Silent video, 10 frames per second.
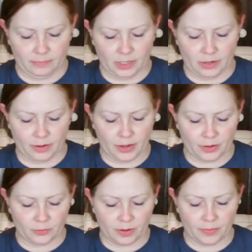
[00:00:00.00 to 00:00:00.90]
you know, you
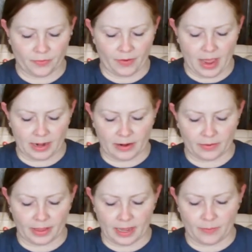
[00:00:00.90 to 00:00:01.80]
can trim the fat and
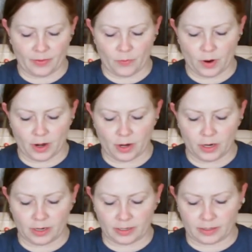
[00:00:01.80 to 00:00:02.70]
everything before it
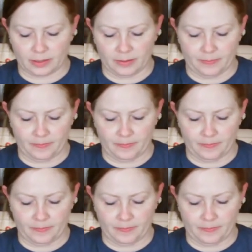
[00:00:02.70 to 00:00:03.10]
cooks.